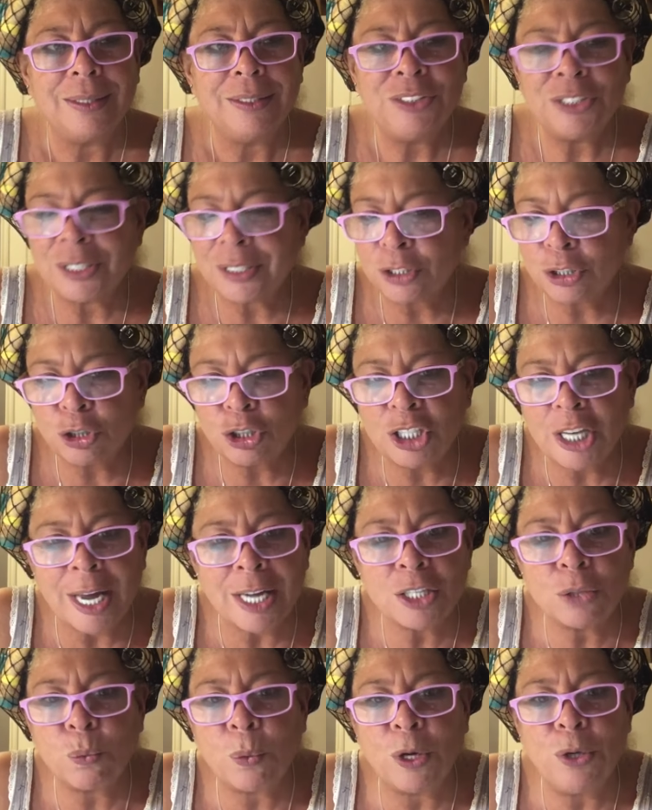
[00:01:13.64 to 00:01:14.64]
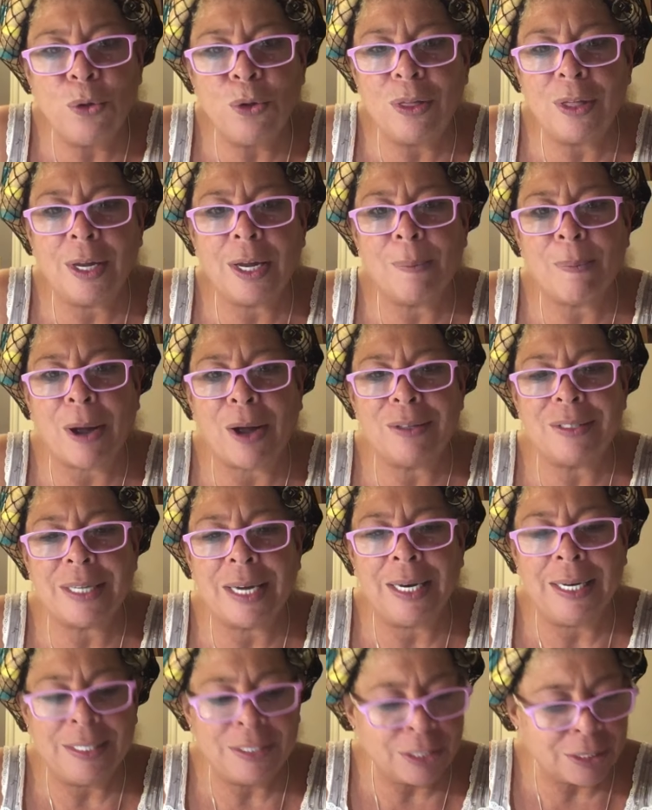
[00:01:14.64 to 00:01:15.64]
just test what you think about
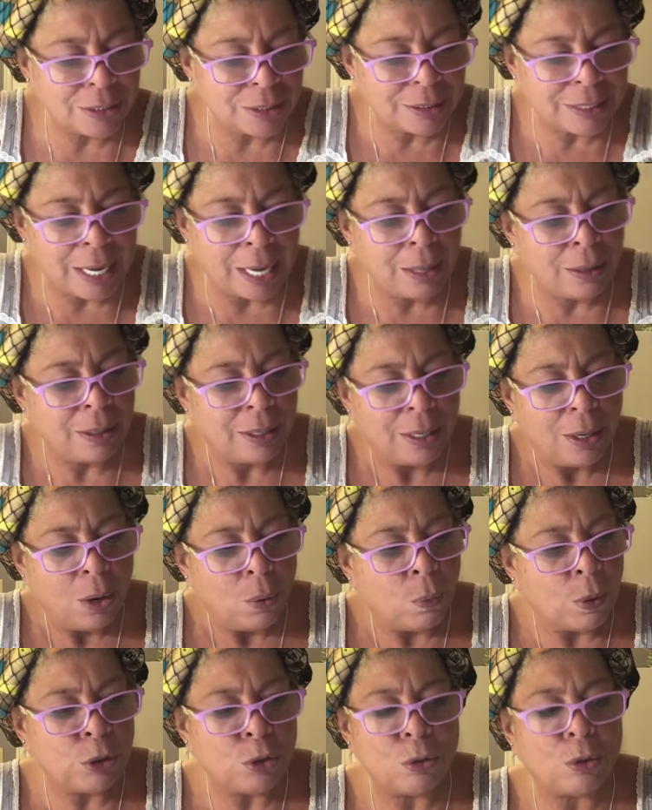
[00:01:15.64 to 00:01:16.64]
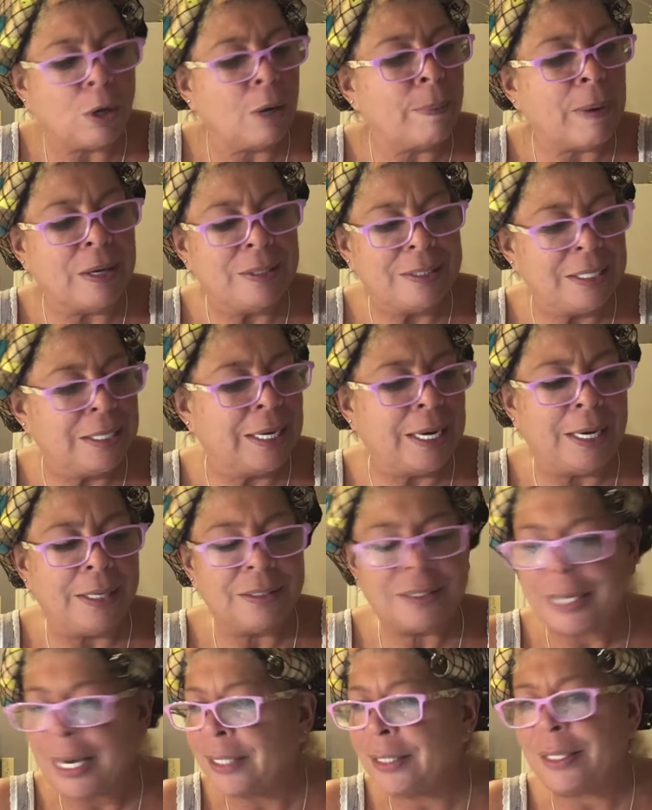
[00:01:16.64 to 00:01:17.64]
daily. Just take what you thought about today.
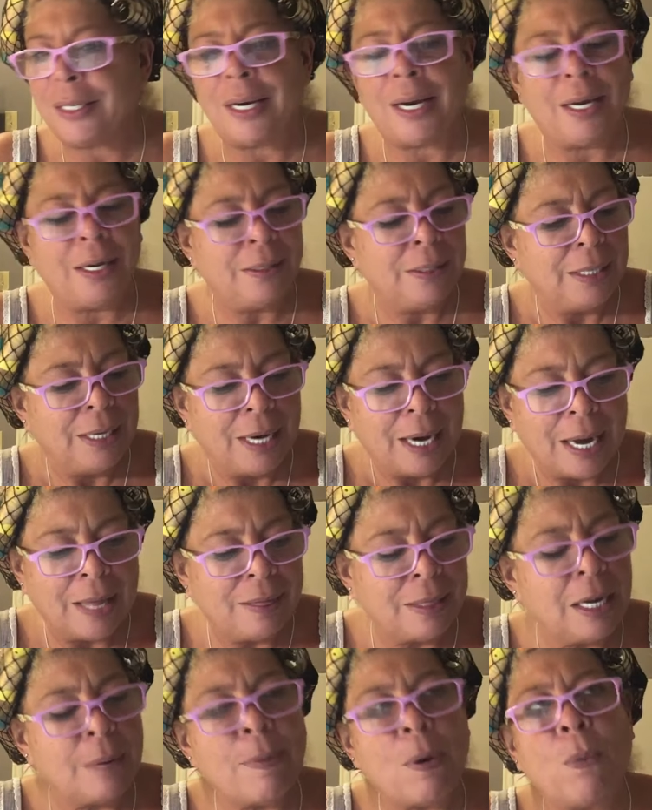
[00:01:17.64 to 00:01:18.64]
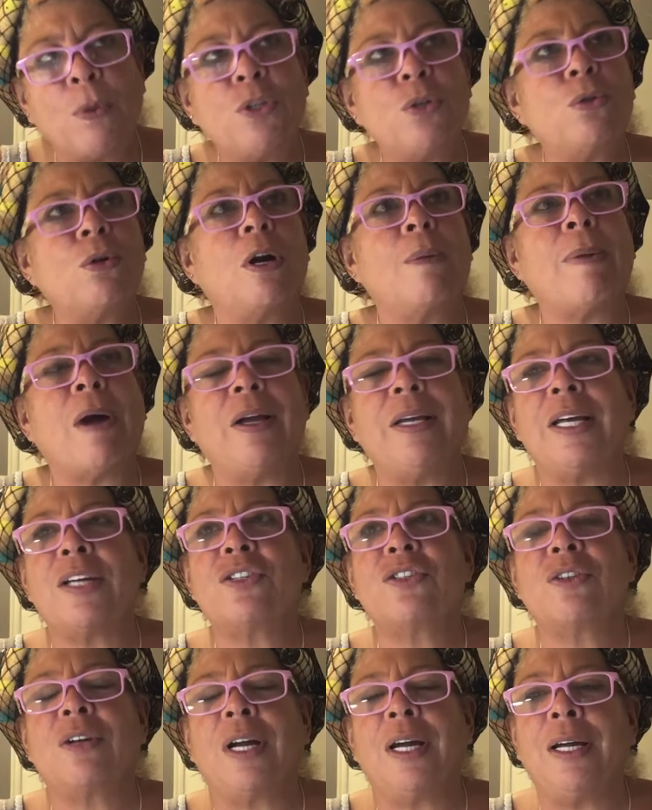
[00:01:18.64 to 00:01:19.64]
Take today and think about what you thought about
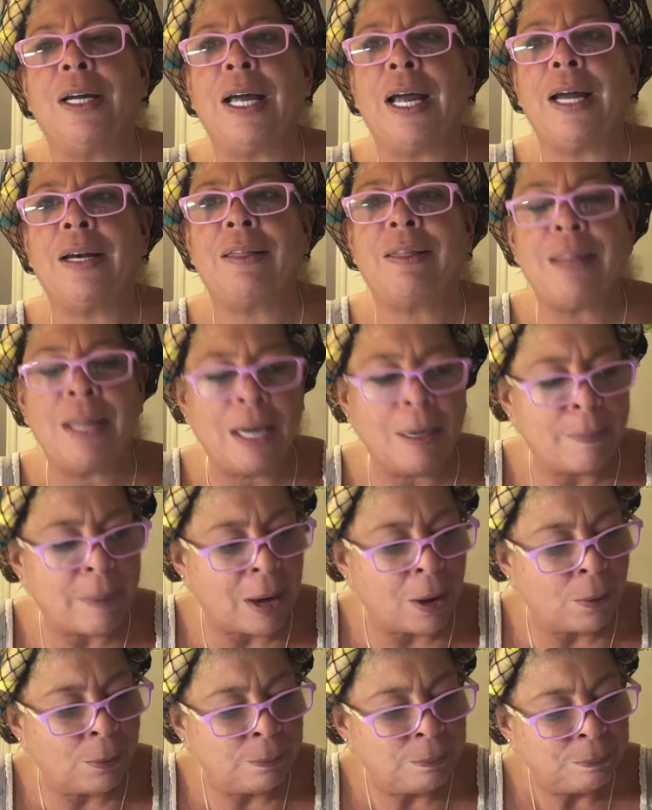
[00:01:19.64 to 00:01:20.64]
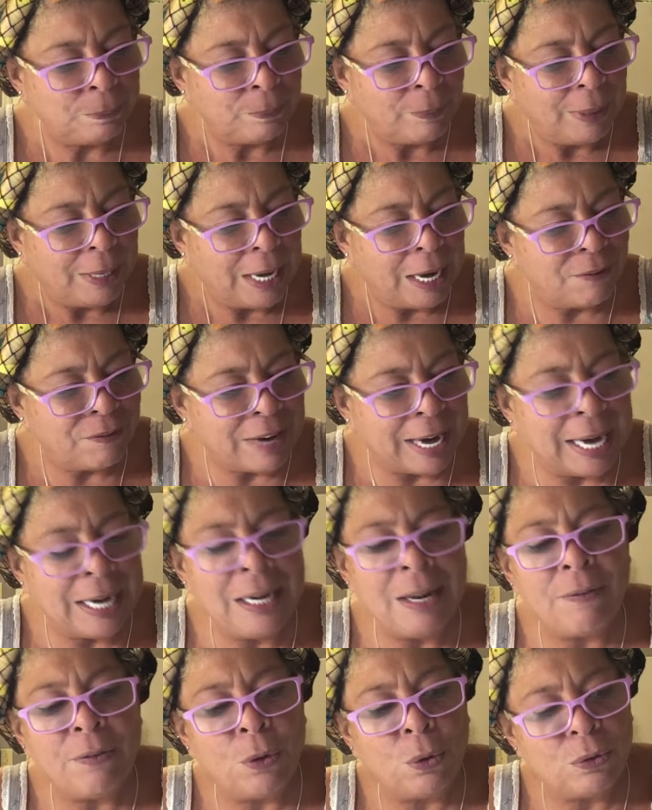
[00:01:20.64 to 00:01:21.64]
yesterday and think about if
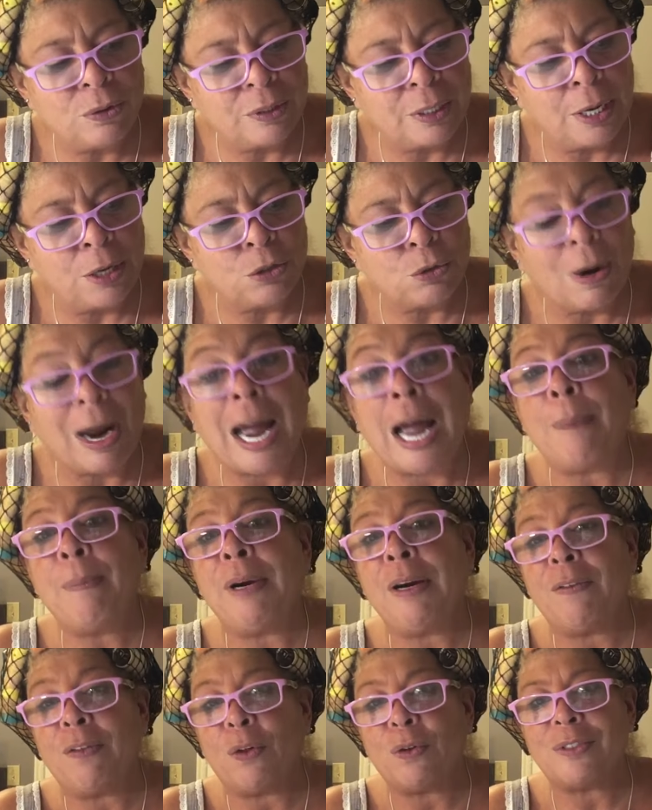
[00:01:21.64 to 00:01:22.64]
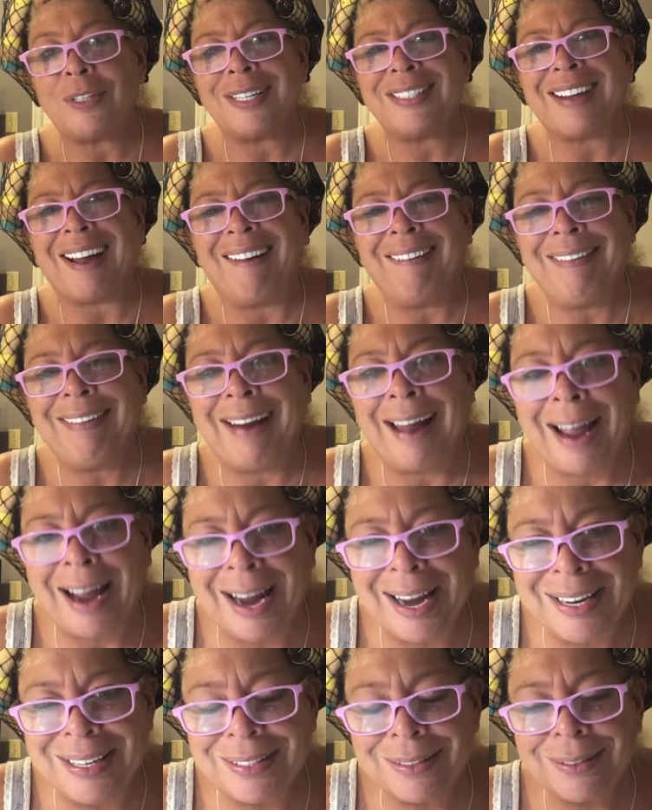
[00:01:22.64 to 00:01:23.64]
any of those things or how many of those things
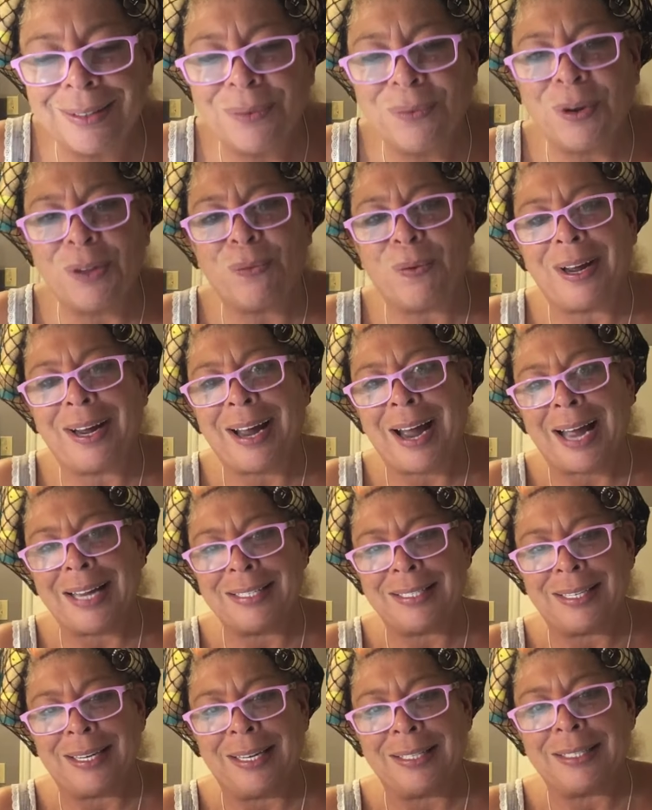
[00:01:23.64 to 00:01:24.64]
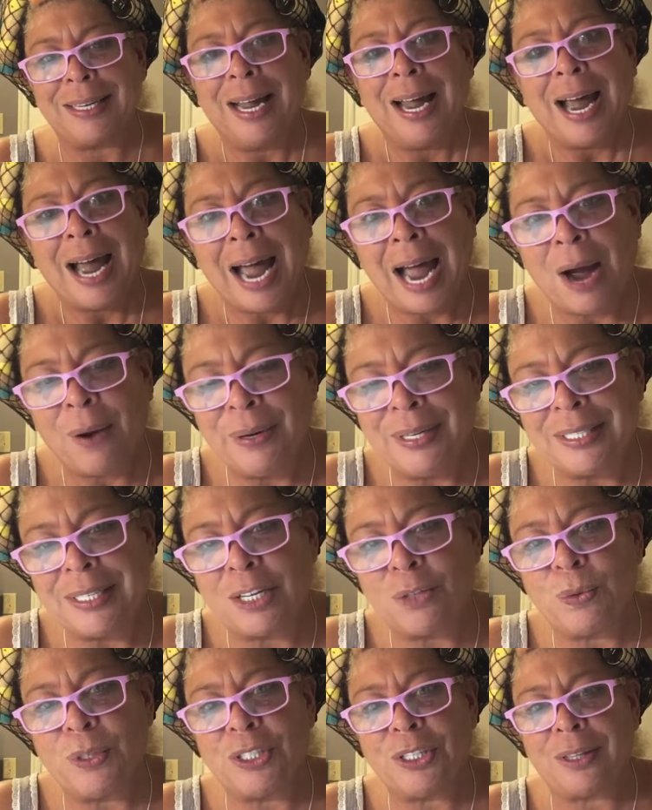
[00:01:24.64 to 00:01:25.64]
aligned with what God says, how He
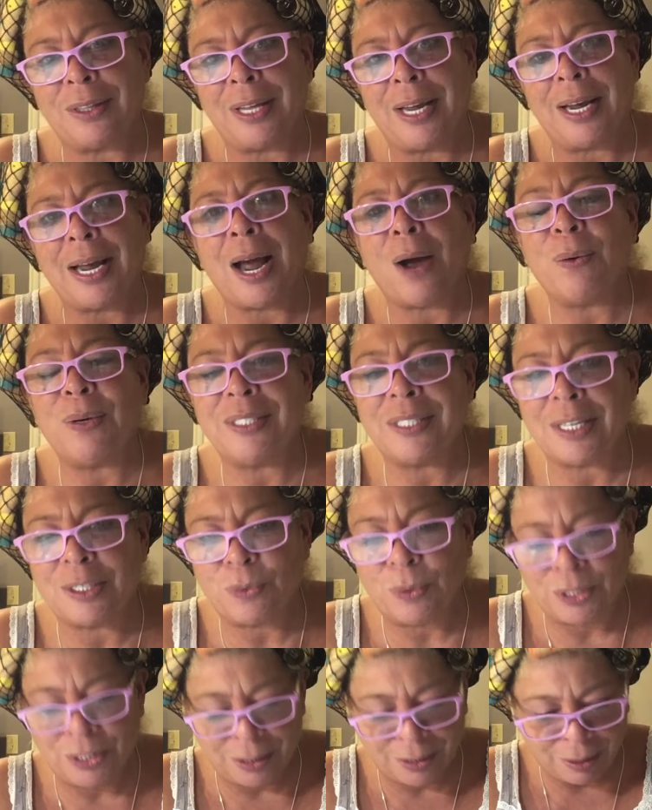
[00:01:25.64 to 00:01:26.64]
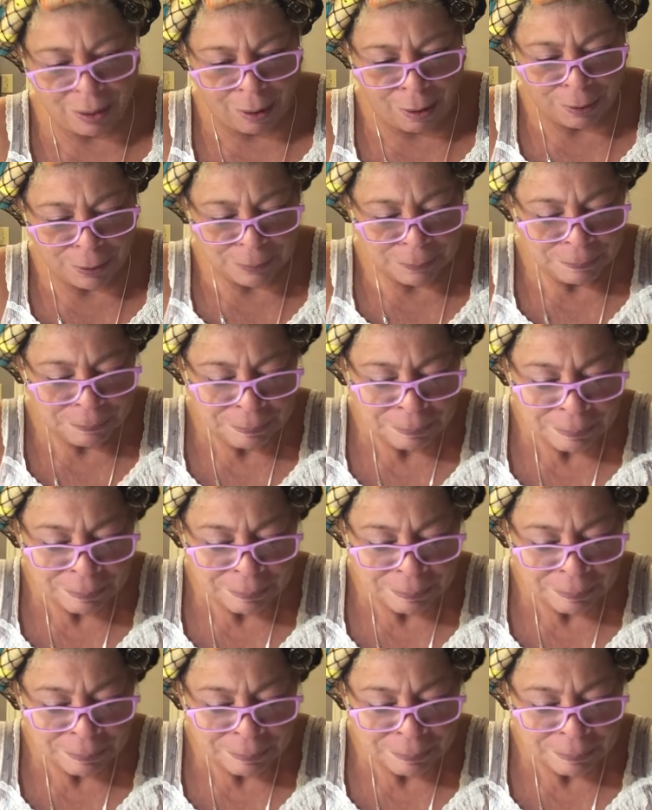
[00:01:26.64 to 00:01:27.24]
says we should think, how He says we should talk.